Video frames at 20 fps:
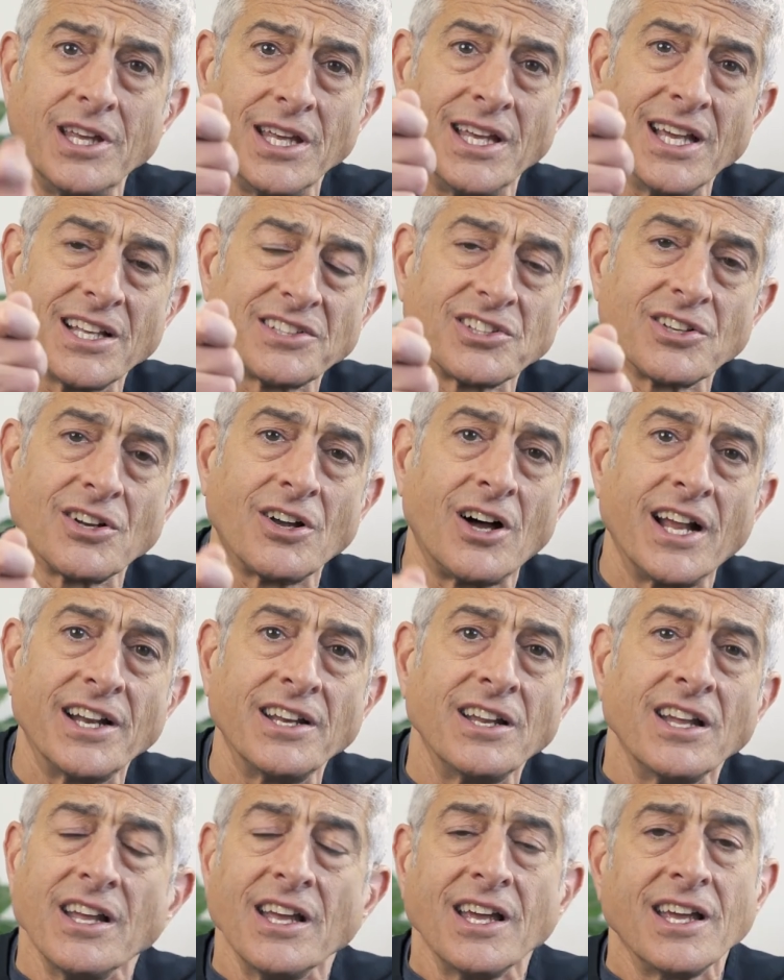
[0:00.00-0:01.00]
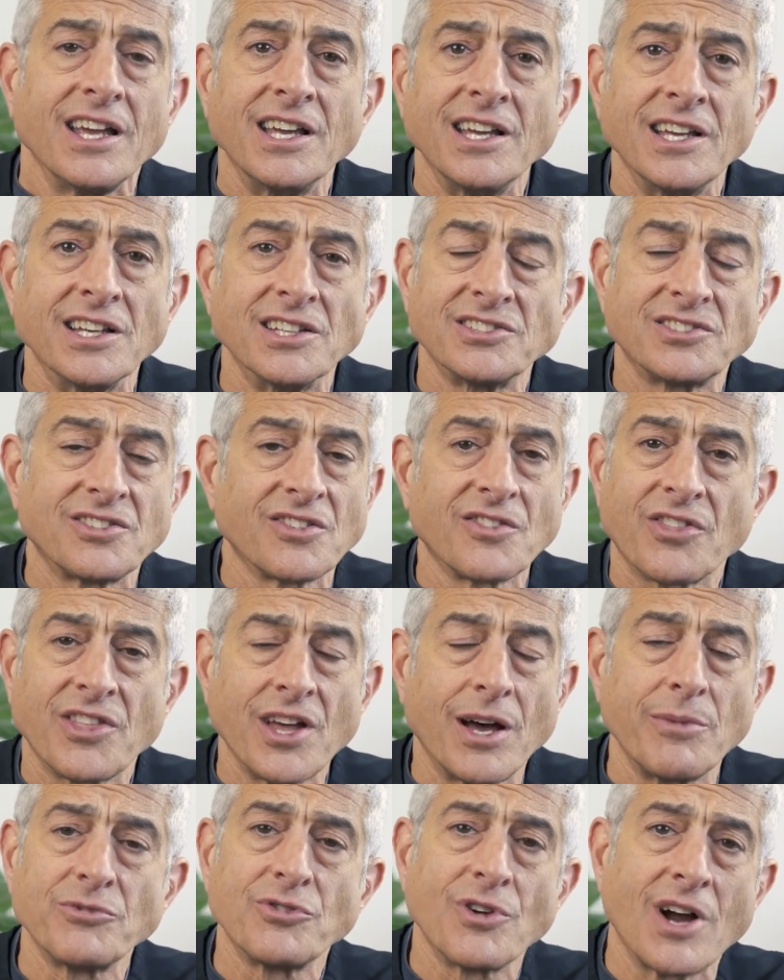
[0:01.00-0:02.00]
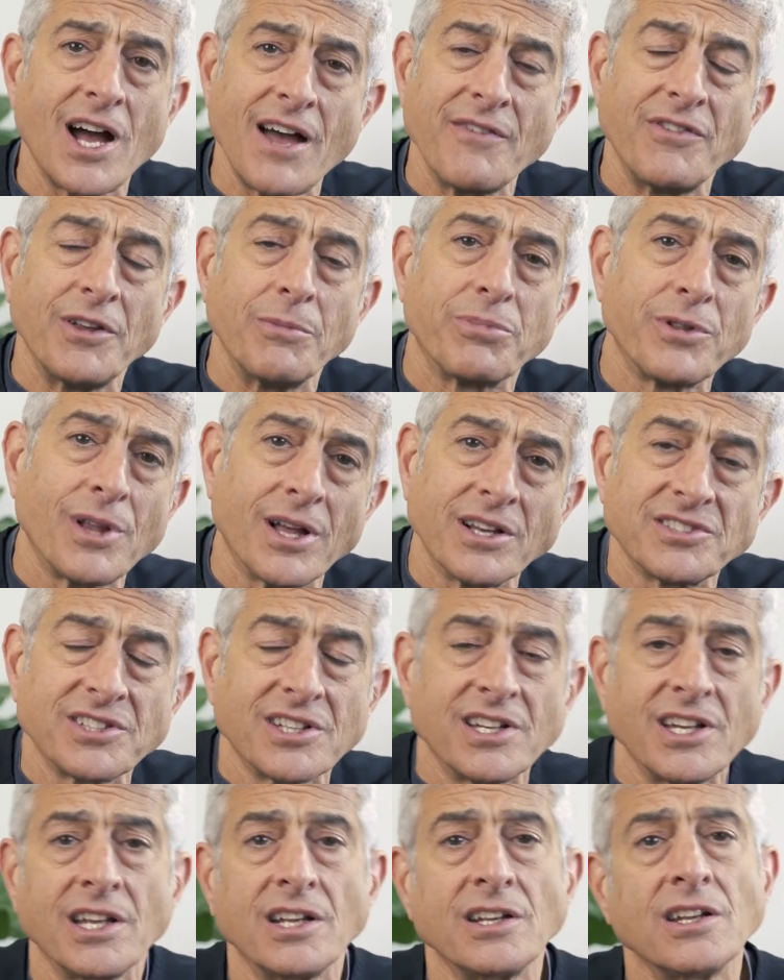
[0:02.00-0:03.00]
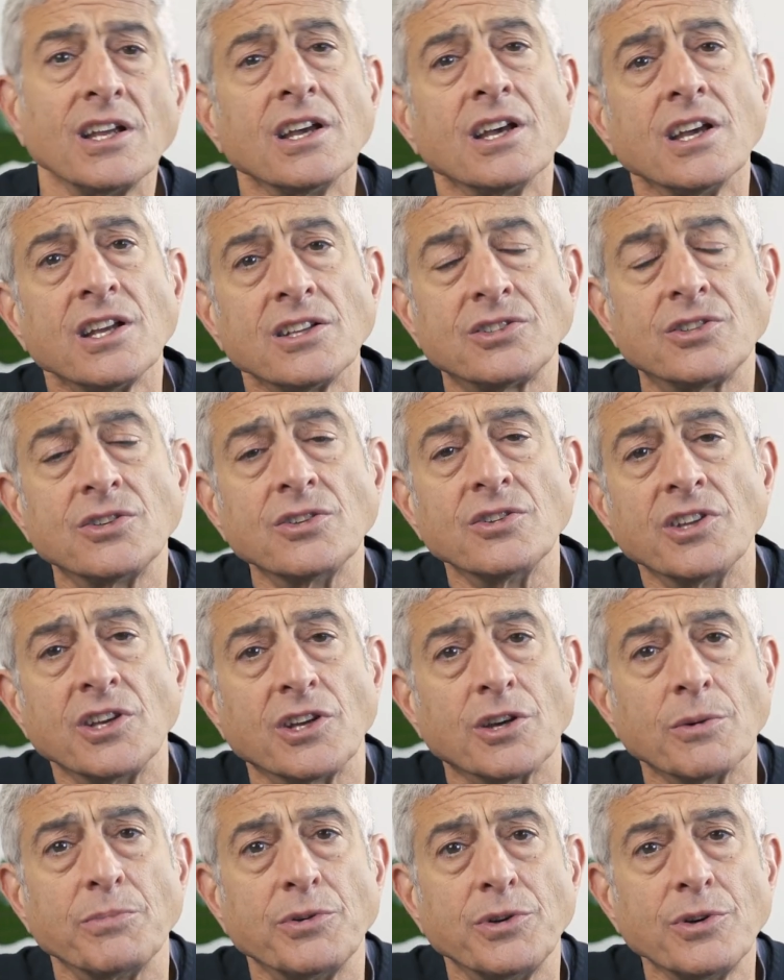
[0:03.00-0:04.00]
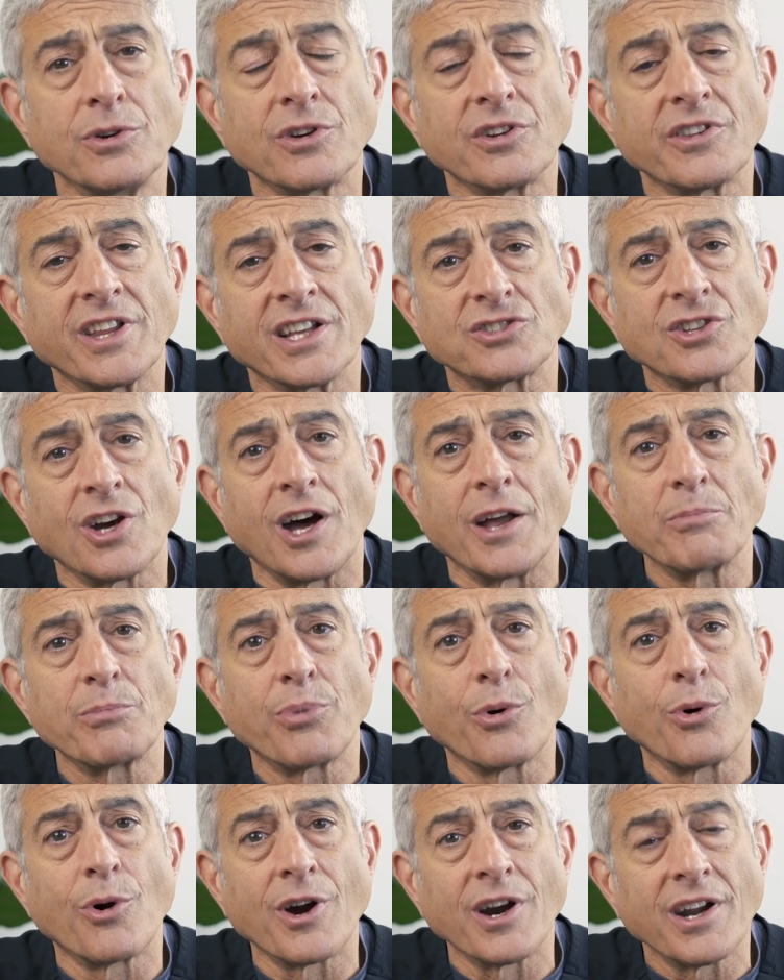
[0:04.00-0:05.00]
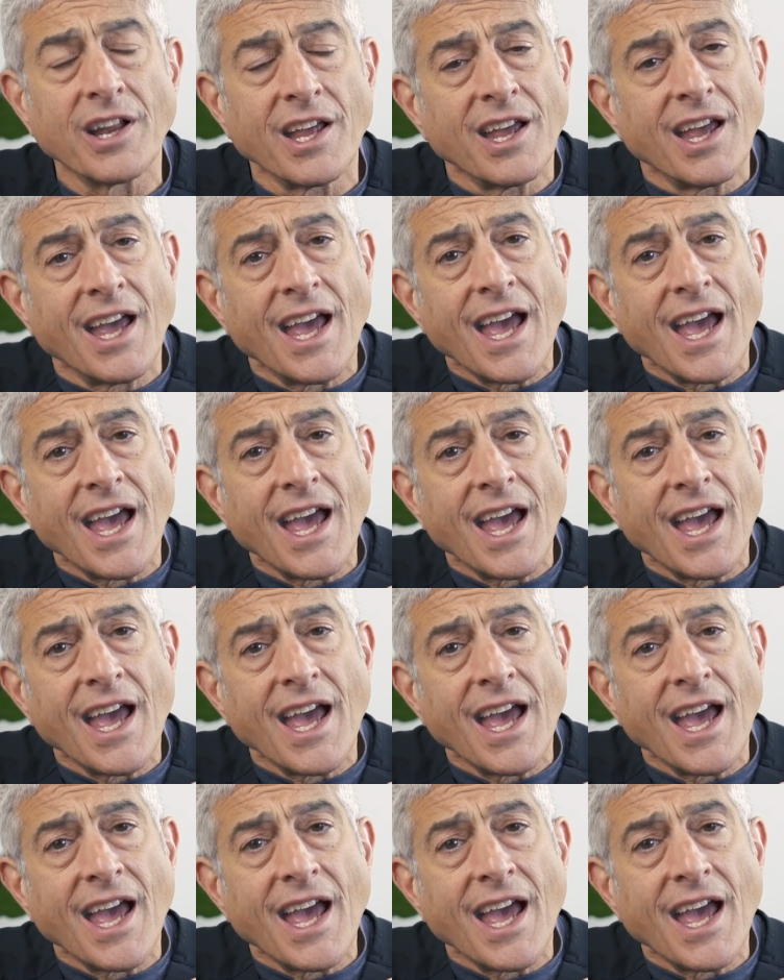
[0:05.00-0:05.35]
He gets it on his thumb drive, he plugs it in to the computer that's on board,